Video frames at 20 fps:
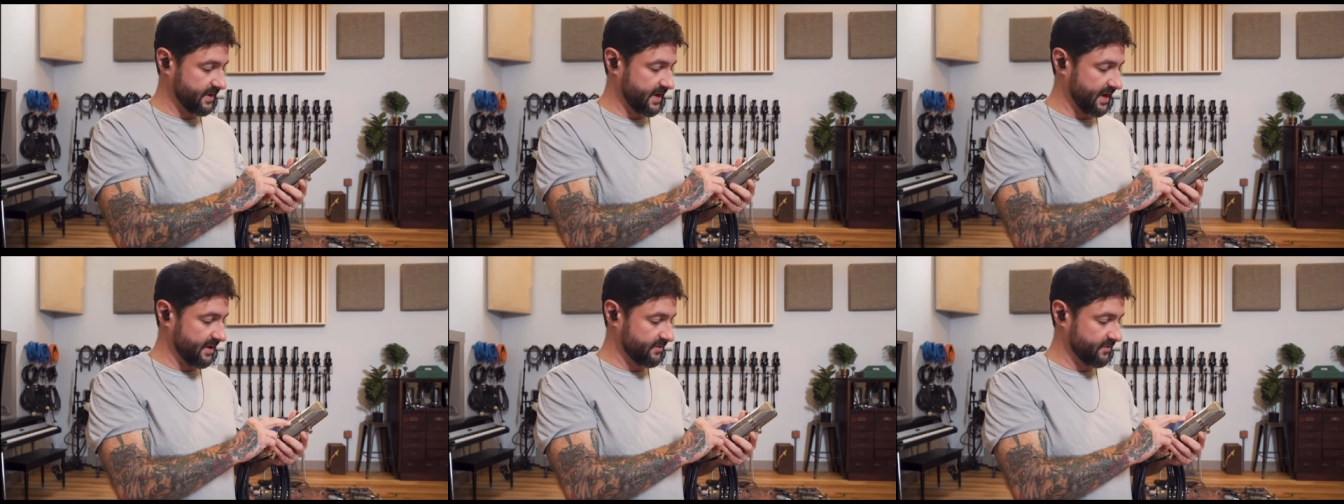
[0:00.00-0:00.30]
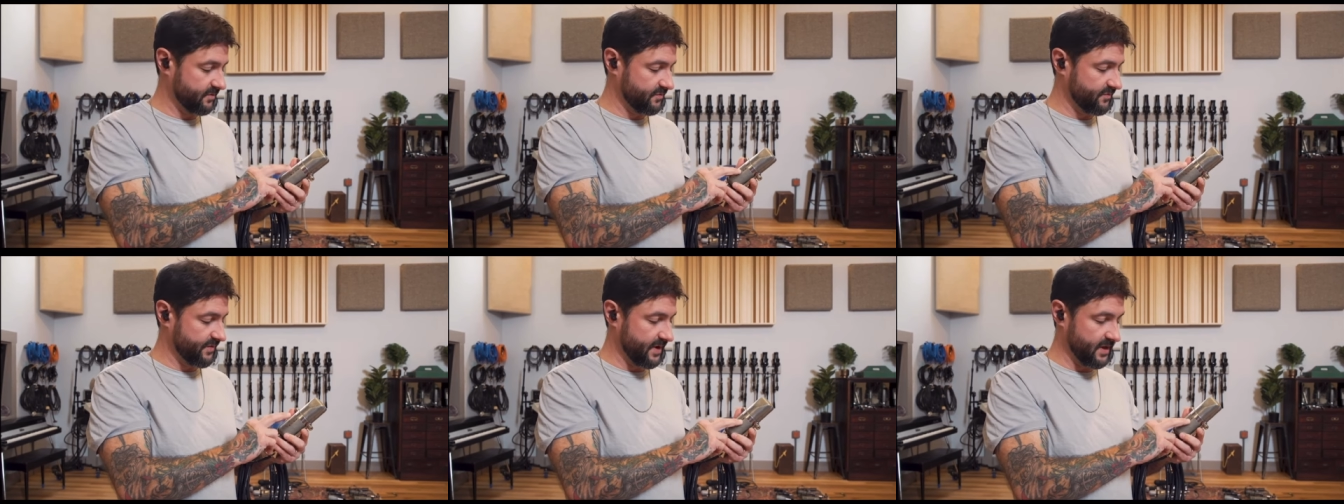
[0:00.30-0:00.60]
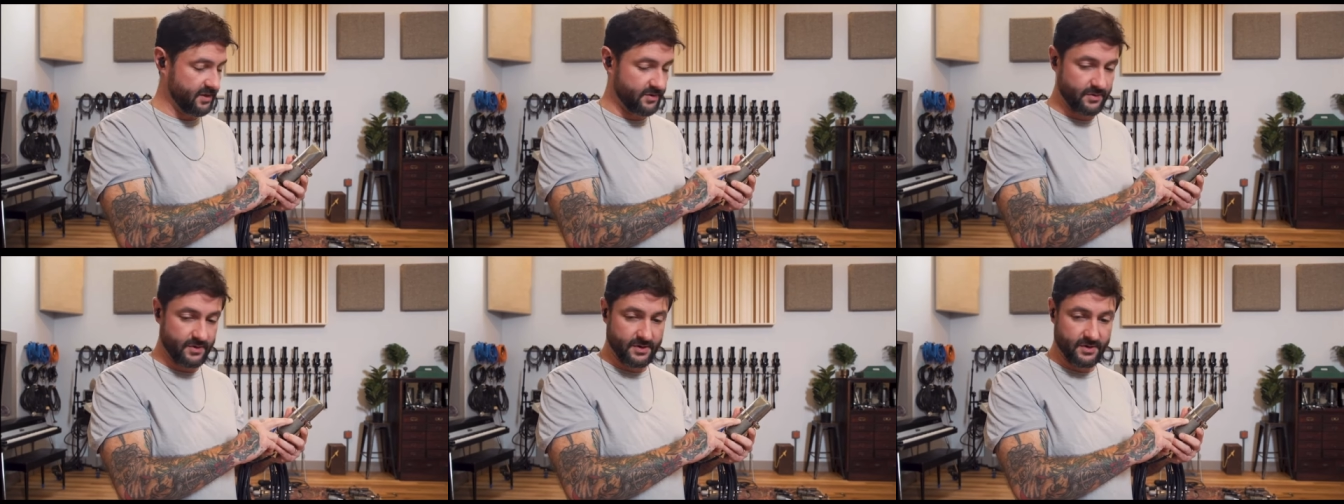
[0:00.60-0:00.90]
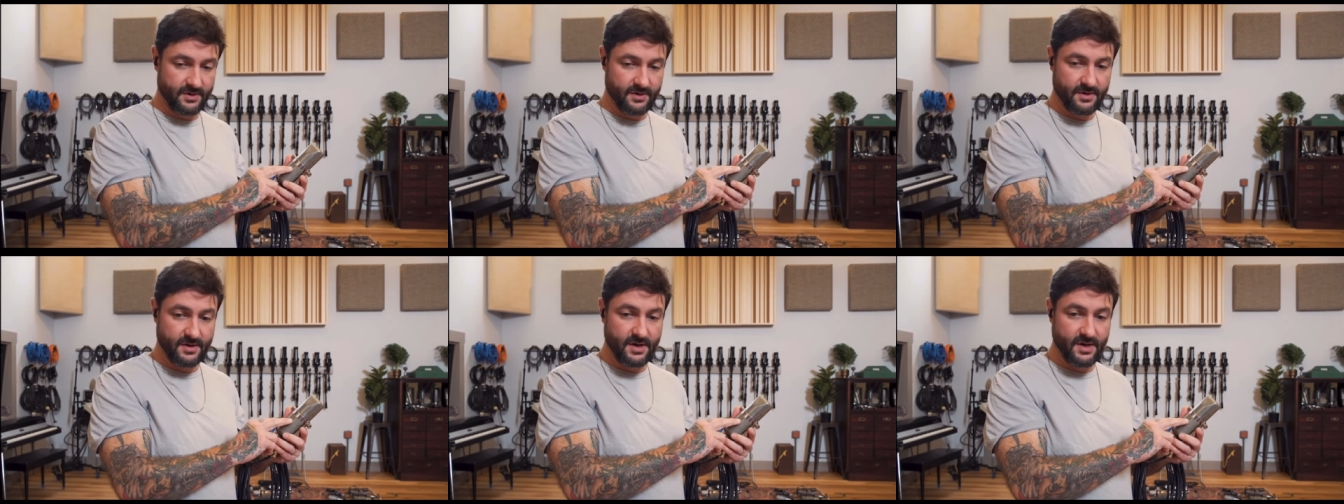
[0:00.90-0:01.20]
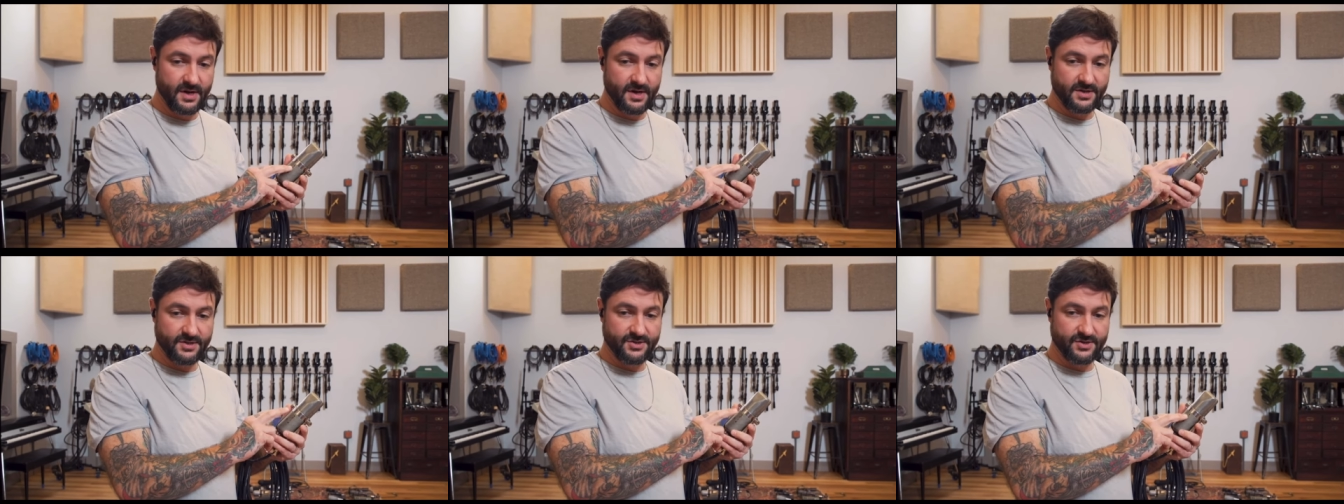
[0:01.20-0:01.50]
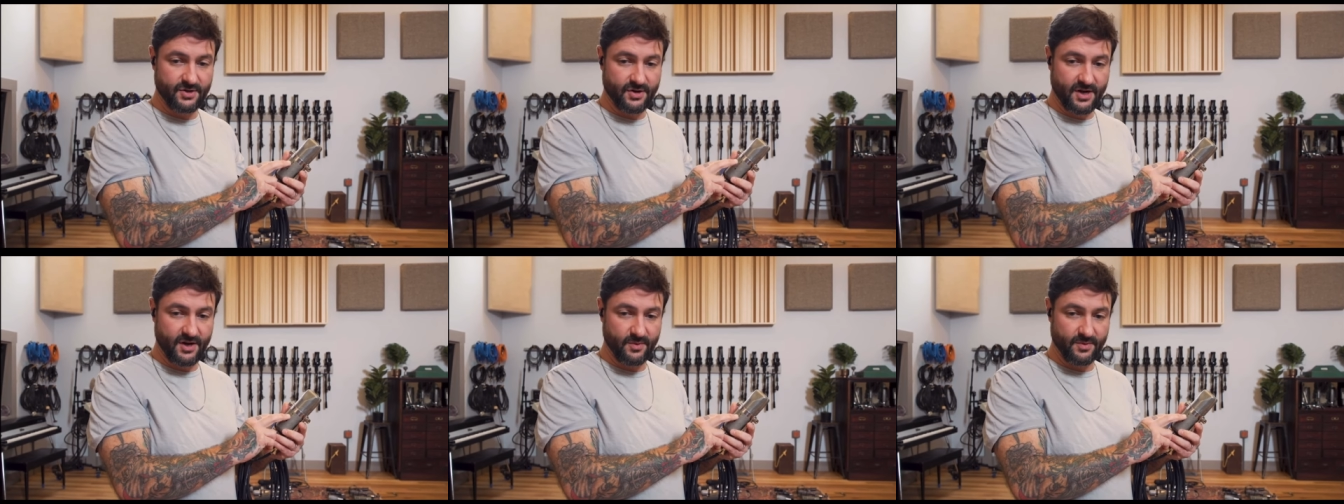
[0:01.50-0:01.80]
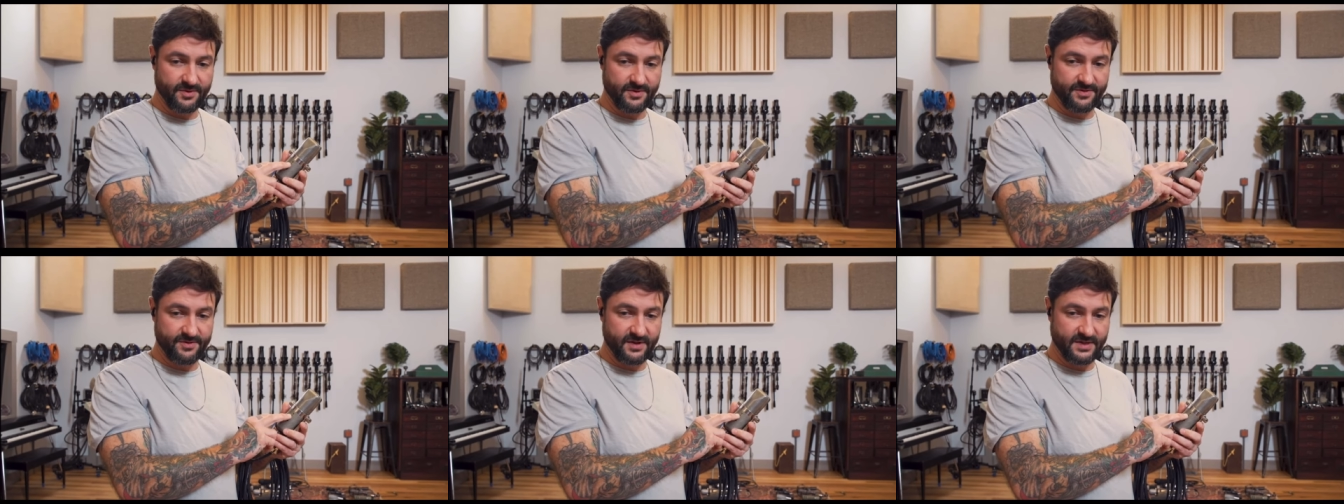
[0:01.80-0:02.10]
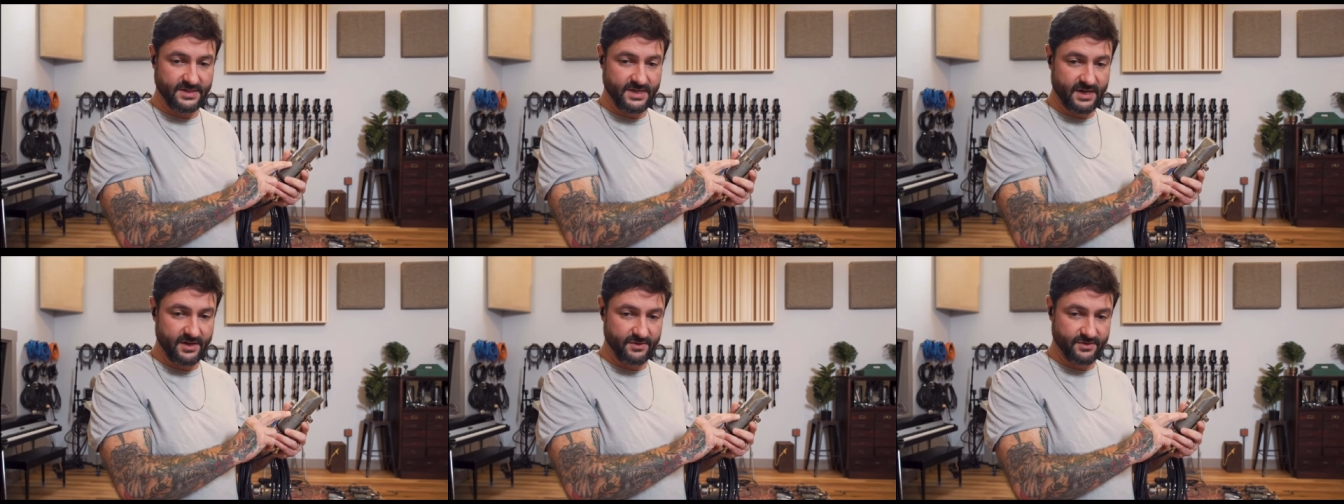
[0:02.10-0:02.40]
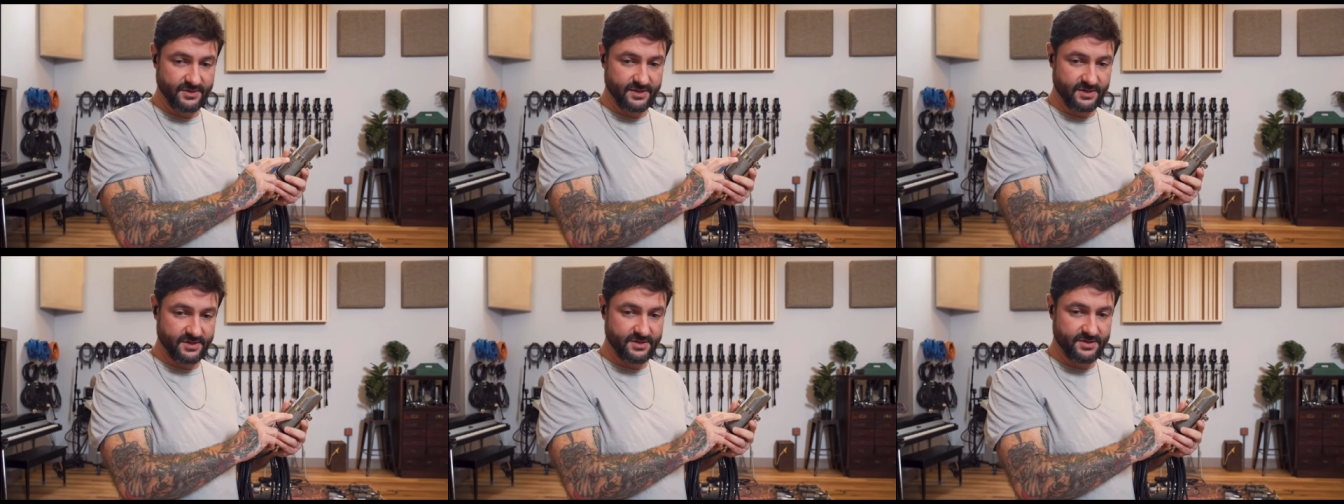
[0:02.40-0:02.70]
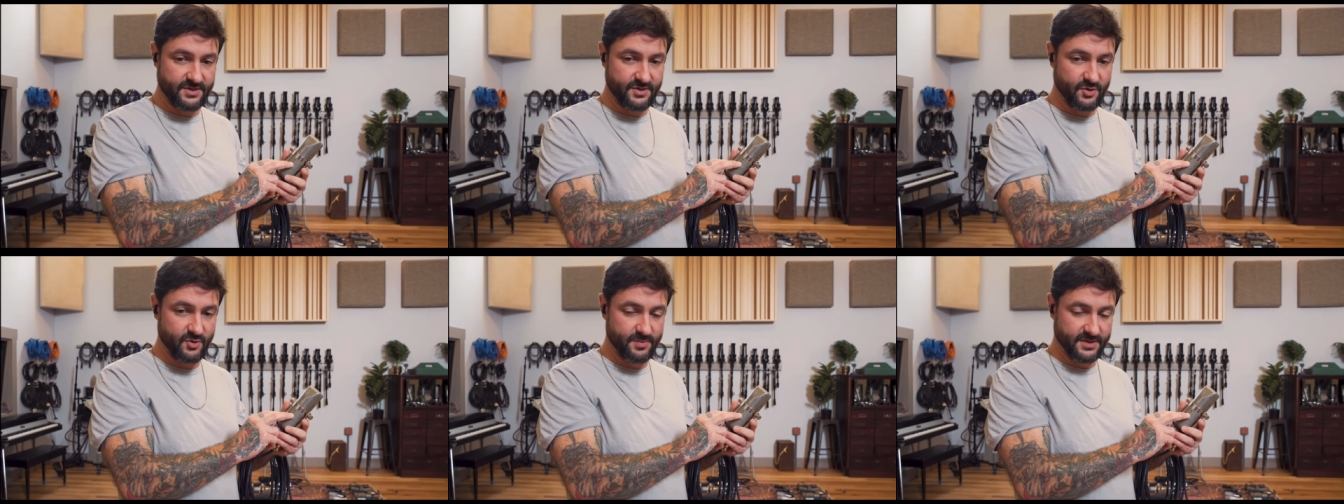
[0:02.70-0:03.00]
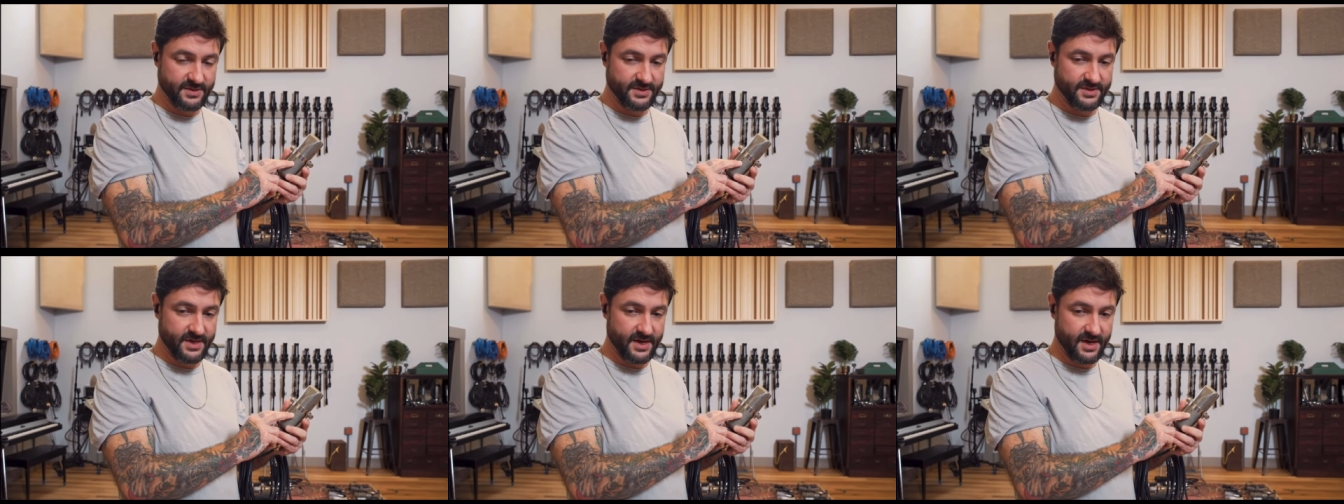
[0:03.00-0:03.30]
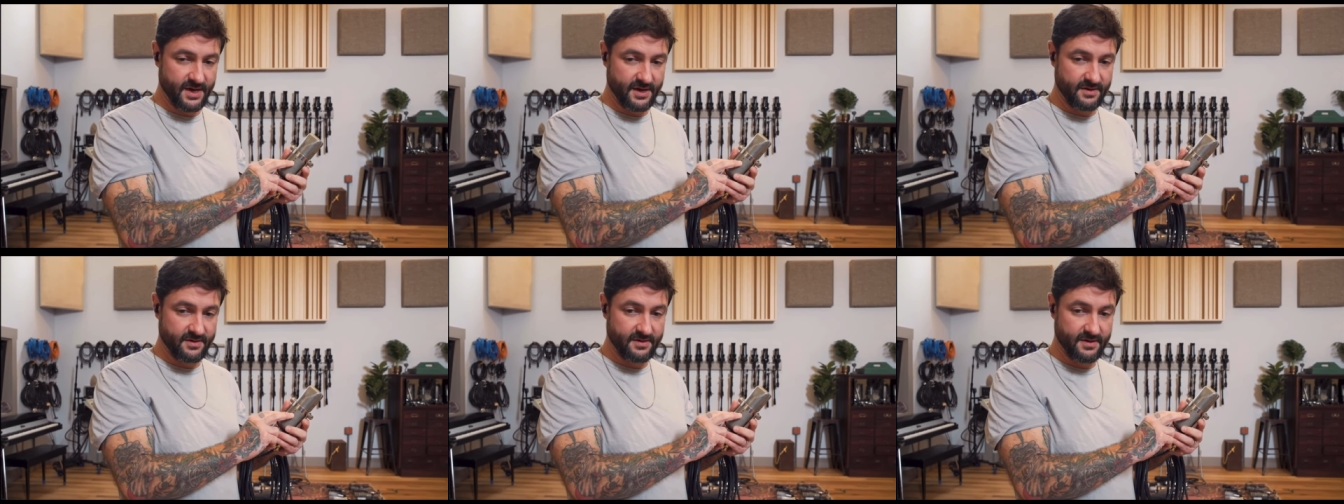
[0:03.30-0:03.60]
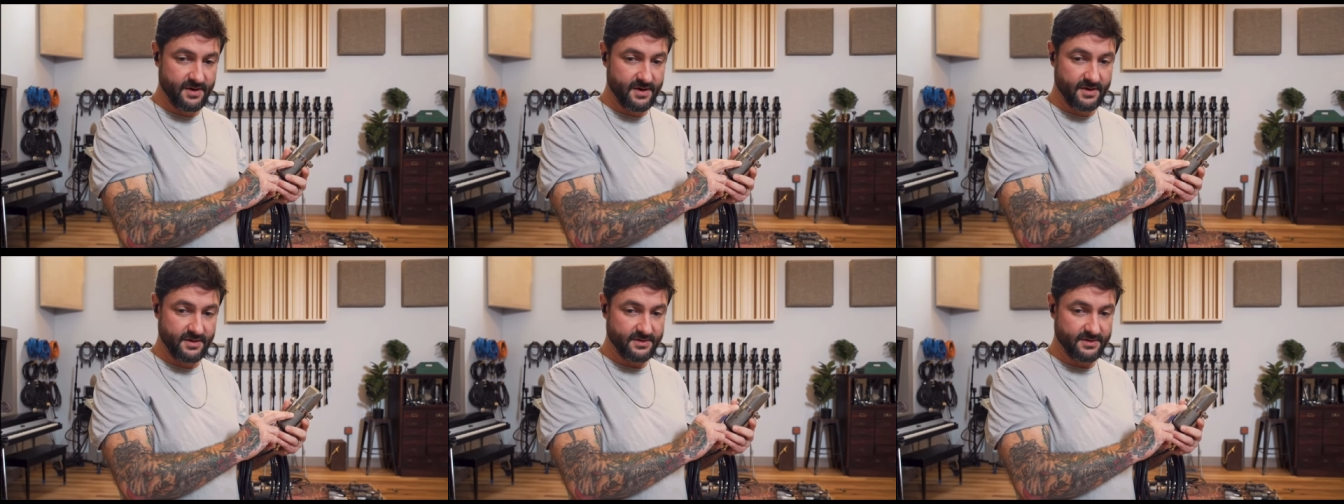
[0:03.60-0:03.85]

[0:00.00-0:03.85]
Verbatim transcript: cathode follower circuit with a 6AU6 tube inside,